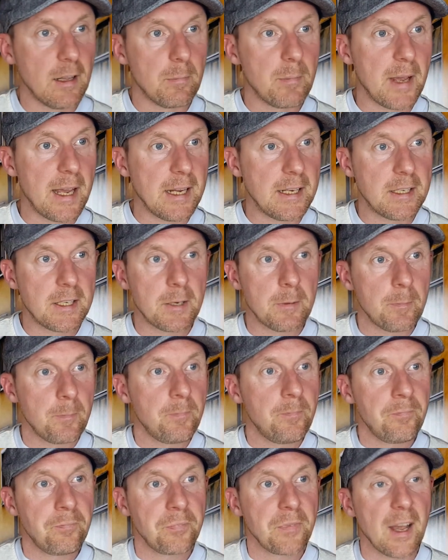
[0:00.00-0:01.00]
bit
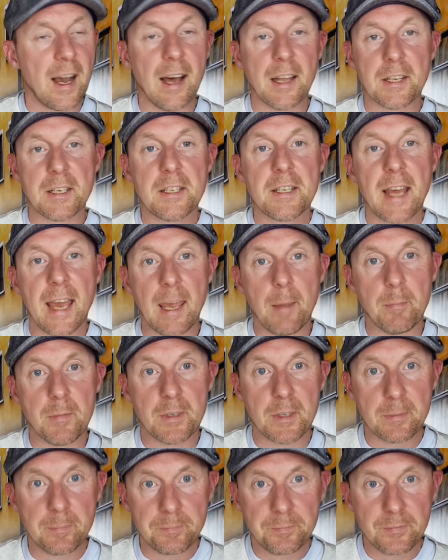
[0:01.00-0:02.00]
untamed
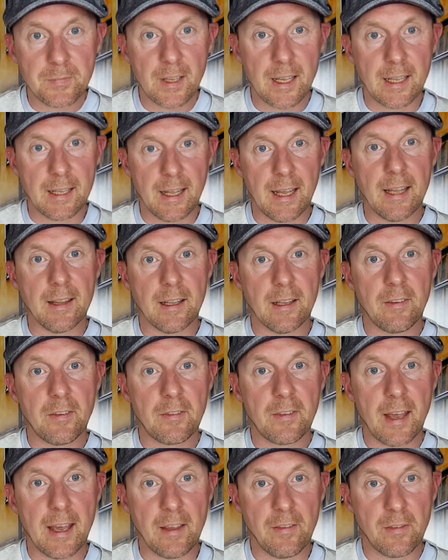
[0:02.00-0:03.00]
in its
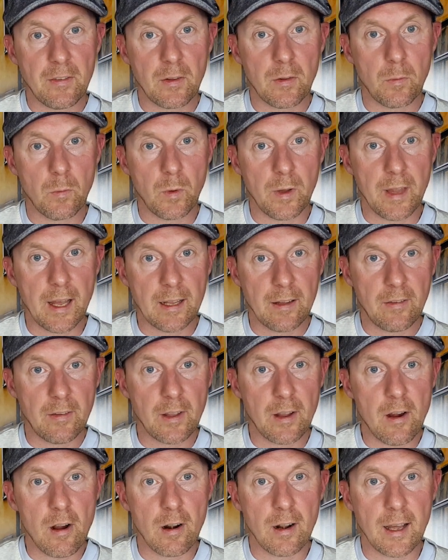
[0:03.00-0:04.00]
taste with that
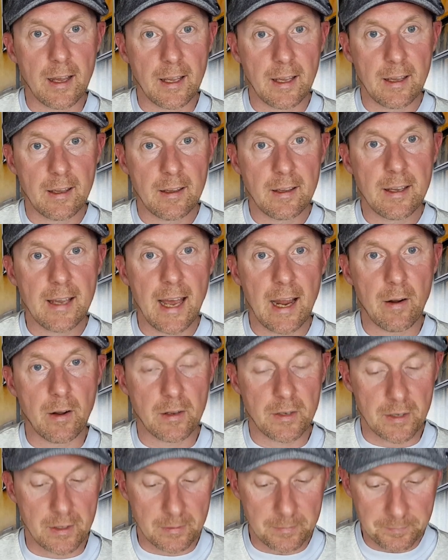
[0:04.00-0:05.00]
cigar-like
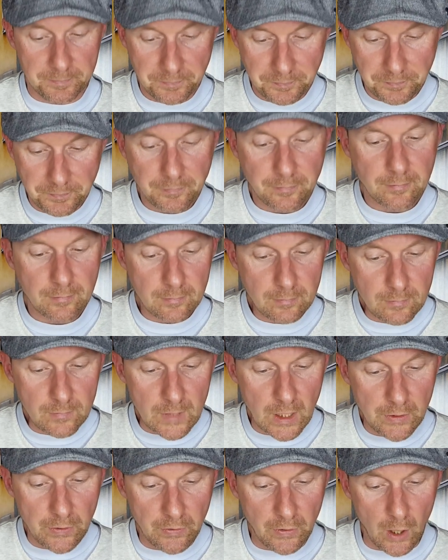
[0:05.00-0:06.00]
character.
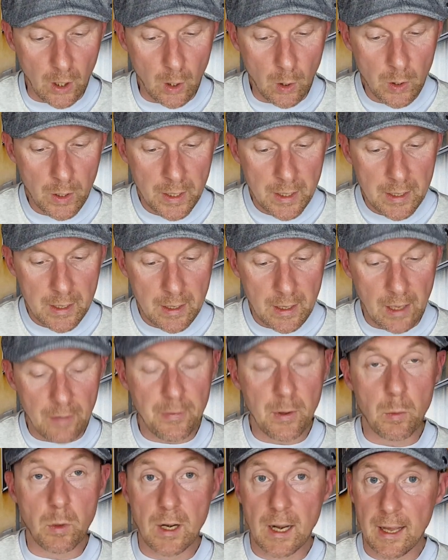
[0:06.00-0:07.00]
So if
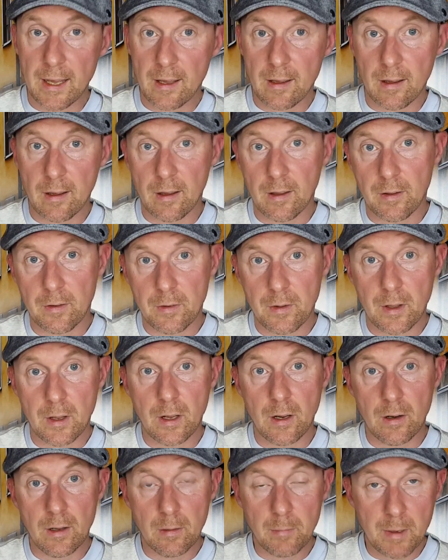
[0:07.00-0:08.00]
you would like a
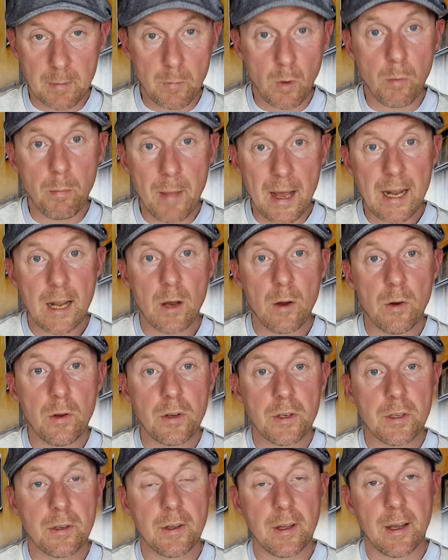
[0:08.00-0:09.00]
little bit more mellow
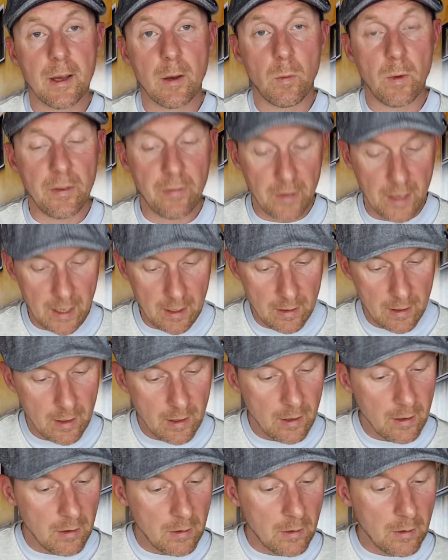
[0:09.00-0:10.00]
whiskey,
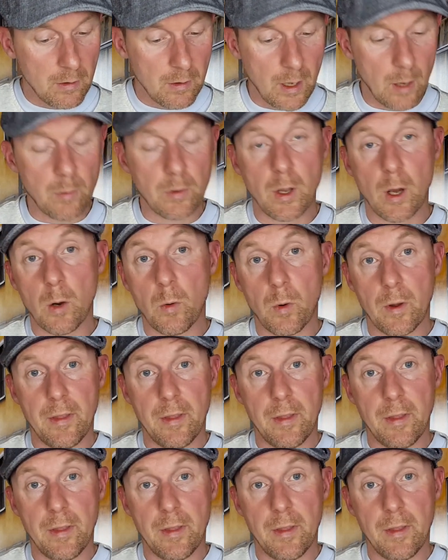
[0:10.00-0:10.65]
I would go with